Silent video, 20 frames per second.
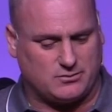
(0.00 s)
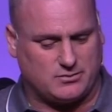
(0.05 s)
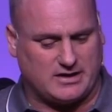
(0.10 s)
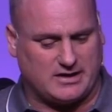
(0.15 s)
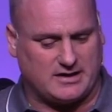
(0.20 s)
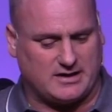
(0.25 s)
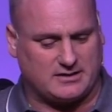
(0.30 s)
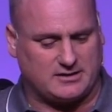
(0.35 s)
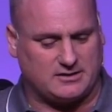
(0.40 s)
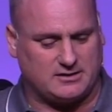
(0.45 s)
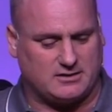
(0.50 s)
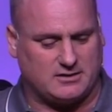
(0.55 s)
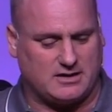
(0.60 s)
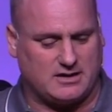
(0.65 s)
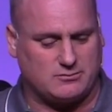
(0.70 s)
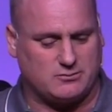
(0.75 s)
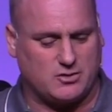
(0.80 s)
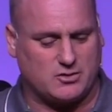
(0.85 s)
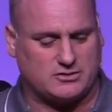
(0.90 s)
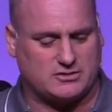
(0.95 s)
where, you know,
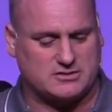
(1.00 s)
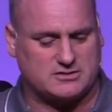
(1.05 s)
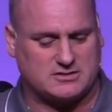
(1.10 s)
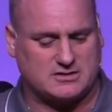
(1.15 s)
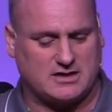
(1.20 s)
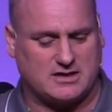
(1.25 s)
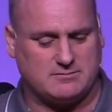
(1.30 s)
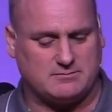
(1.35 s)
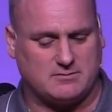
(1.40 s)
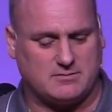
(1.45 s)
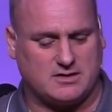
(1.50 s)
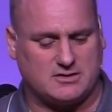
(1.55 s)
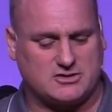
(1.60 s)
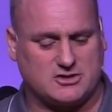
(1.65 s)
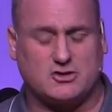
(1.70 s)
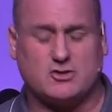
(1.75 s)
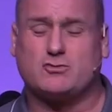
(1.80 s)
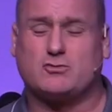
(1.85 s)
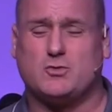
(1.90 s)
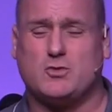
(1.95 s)
I worked as a
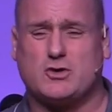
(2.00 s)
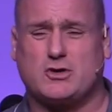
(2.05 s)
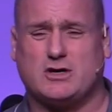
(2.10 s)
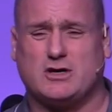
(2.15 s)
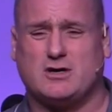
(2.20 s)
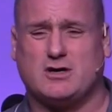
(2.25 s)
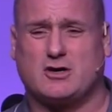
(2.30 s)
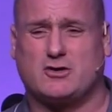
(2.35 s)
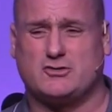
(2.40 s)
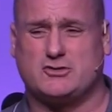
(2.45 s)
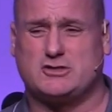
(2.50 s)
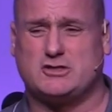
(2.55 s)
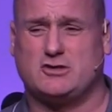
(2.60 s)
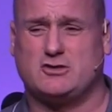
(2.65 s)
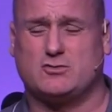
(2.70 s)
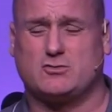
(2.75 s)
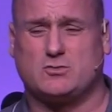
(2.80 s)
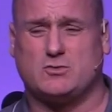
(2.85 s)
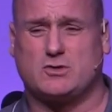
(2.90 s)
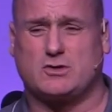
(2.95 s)
youth worker, a Christian
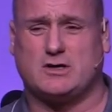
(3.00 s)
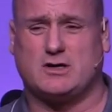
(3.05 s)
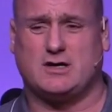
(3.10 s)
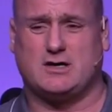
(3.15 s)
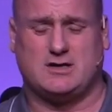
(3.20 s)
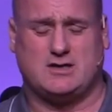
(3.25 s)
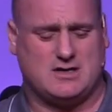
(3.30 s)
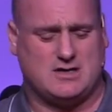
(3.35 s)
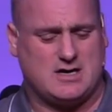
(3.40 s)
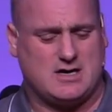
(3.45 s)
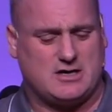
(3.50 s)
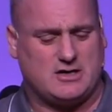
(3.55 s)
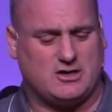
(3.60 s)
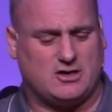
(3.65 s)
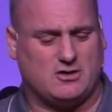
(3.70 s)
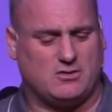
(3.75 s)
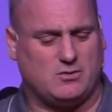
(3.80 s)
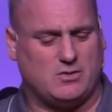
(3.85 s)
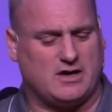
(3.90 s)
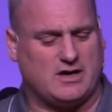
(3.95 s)
youth worker, you
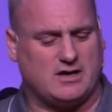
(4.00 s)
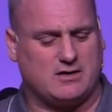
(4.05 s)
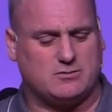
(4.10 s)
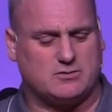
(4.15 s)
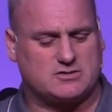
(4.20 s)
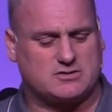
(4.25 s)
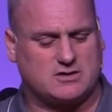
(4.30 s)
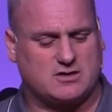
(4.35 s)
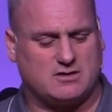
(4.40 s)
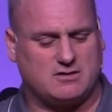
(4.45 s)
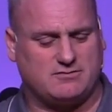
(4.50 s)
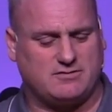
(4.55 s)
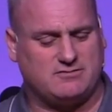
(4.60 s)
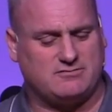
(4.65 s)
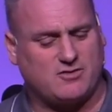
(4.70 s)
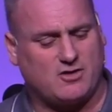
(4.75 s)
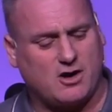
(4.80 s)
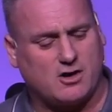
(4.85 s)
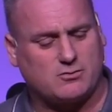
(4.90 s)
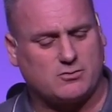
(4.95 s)
know, where I was kind of
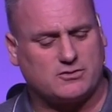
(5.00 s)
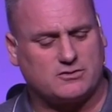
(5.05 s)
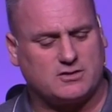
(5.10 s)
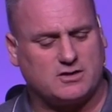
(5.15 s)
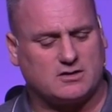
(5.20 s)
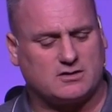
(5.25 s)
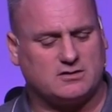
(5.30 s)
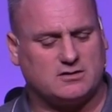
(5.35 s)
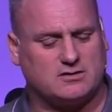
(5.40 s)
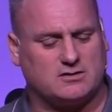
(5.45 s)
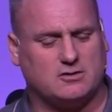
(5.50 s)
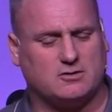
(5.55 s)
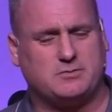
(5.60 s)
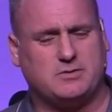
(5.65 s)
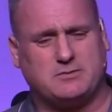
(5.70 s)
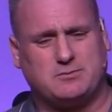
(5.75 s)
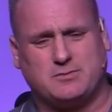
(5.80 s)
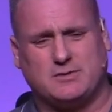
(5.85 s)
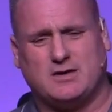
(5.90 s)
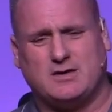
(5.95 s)
involved with, you know,
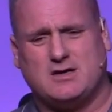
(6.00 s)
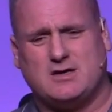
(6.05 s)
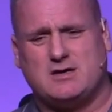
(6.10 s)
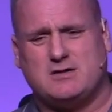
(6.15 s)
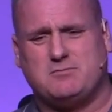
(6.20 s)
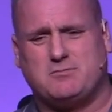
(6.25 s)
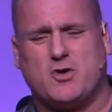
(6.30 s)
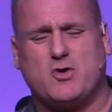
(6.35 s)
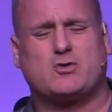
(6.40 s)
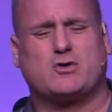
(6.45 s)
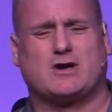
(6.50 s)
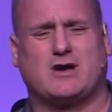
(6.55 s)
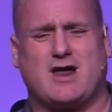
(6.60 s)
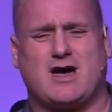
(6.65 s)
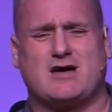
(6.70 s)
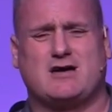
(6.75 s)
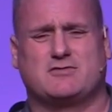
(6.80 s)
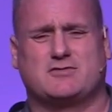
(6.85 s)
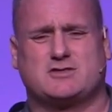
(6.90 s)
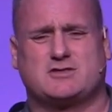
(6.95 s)
broken
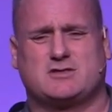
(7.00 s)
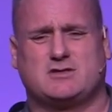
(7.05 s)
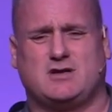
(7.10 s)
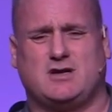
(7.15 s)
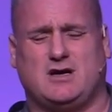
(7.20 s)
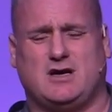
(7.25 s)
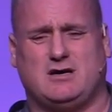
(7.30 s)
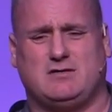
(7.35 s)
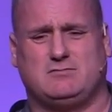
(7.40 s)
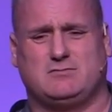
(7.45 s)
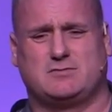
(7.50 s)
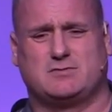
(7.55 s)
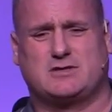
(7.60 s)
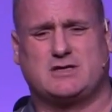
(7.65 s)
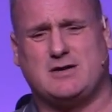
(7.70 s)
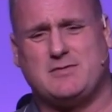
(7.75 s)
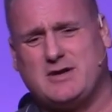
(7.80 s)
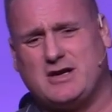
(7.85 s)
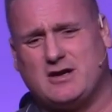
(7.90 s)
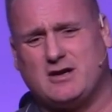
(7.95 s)
lives,
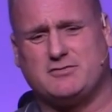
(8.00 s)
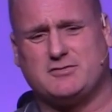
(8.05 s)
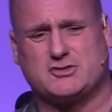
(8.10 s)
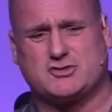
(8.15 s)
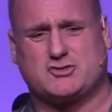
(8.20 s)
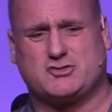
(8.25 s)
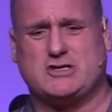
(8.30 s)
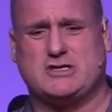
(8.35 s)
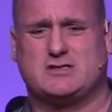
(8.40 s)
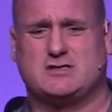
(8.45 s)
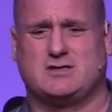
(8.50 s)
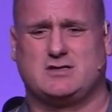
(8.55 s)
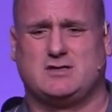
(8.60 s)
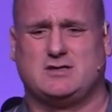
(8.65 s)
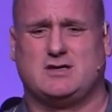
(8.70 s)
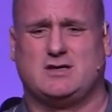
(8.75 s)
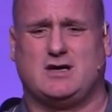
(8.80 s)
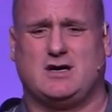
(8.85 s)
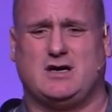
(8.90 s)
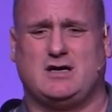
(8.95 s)
coming in off the street,
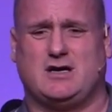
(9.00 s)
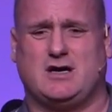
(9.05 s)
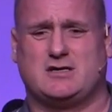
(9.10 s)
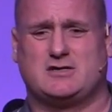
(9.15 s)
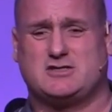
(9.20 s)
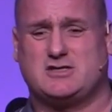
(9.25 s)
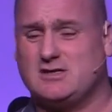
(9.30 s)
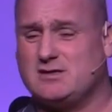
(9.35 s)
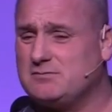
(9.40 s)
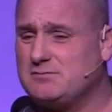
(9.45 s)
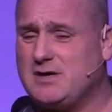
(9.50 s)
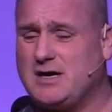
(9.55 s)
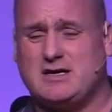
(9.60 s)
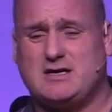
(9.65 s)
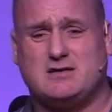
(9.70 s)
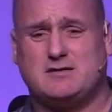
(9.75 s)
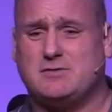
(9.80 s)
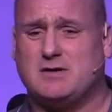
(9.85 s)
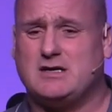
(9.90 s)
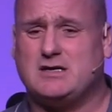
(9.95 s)
and seeing
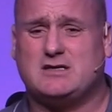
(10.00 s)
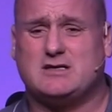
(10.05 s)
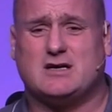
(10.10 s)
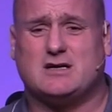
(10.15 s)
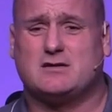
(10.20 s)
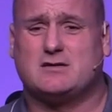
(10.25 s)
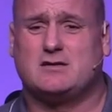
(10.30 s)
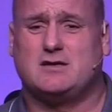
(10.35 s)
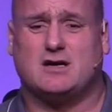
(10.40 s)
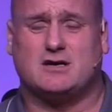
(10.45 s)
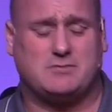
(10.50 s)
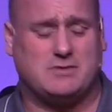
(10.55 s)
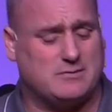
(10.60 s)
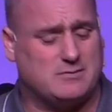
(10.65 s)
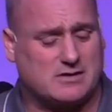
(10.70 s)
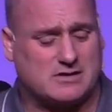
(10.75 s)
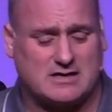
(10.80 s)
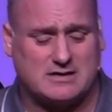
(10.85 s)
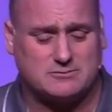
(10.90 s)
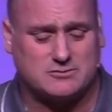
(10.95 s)
many young
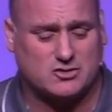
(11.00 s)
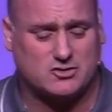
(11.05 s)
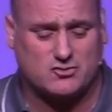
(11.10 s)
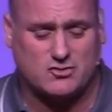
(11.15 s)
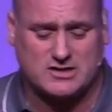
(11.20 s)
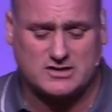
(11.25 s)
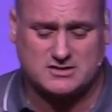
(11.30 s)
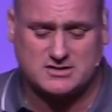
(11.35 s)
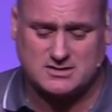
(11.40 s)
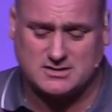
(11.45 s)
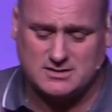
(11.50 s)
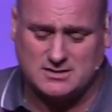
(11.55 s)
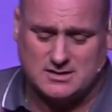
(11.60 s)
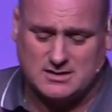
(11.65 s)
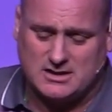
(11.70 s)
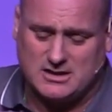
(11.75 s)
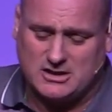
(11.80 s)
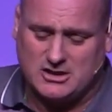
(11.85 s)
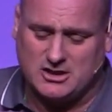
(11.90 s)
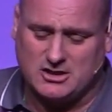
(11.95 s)
people come to Christ.
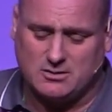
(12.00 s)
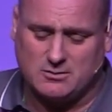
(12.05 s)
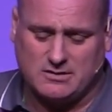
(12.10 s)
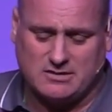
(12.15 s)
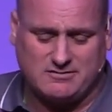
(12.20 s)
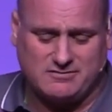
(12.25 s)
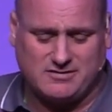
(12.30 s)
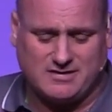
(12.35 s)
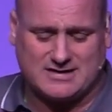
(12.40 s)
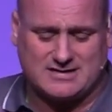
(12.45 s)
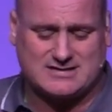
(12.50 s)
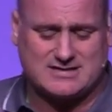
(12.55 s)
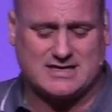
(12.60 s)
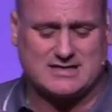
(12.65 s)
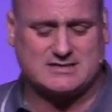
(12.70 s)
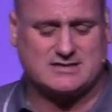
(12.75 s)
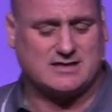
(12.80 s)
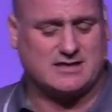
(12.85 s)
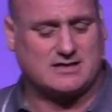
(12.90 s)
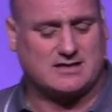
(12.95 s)
You know, a
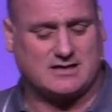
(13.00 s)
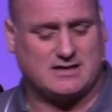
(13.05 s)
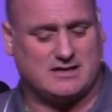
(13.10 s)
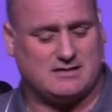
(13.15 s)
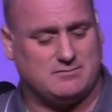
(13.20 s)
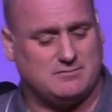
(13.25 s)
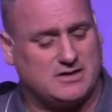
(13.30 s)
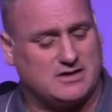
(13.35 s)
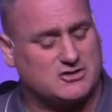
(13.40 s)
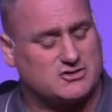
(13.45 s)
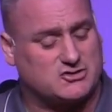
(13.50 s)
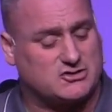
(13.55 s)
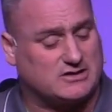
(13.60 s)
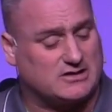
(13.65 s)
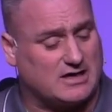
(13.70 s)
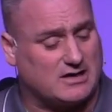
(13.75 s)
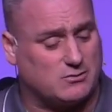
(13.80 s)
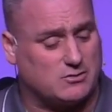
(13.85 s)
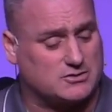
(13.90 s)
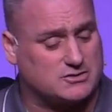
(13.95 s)
fantastic ministry
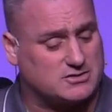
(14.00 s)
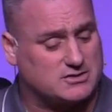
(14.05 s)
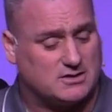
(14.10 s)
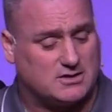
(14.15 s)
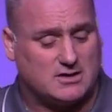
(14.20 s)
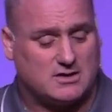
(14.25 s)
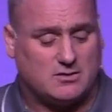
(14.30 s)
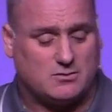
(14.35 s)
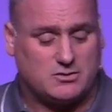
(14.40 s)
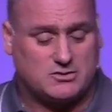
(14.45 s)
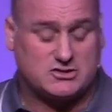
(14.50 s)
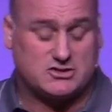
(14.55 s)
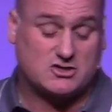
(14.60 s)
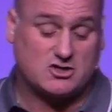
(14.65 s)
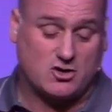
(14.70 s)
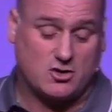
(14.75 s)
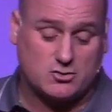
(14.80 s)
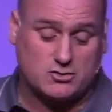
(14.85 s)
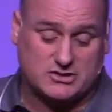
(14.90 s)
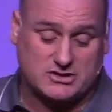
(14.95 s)
that was, which is
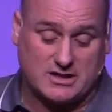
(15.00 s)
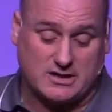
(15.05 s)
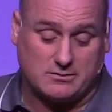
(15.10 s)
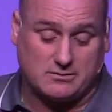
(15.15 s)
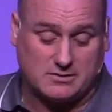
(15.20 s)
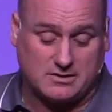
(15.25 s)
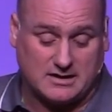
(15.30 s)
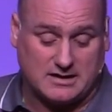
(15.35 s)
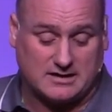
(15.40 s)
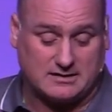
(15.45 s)
closed now.